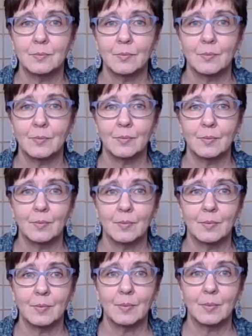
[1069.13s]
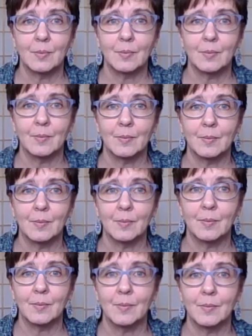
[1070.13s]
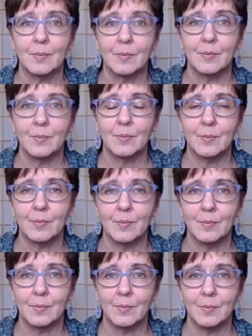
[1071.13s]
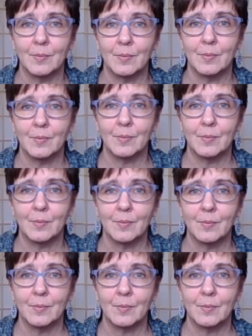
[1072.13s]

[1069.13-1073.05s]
(silence)